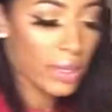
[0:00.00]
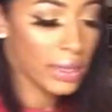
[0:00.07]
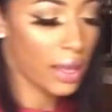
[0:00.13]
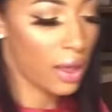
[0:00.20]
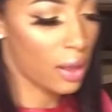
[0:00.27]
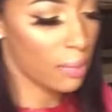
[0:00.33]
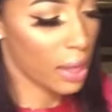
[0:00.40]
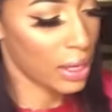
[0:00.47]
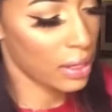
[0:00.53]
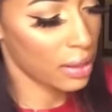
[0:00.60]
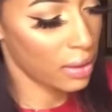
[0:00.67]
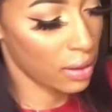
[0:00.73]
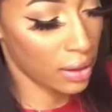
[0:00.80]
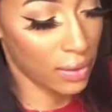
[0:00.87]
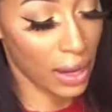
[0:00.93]
they all made it in
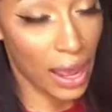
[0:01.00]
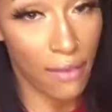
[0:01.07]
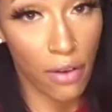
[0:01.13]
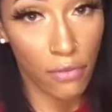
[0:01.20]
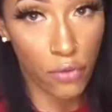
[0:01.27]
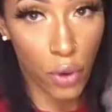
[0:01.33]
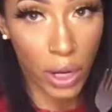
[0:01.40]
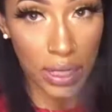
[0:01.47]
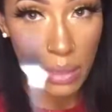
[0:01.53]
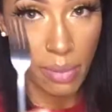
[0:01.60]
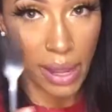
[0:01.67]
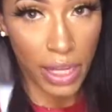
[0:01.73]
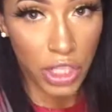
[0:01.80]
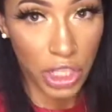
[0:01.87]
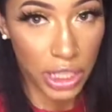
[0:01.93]
there. And then I have a fork to
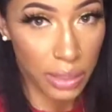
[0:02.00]
mash it.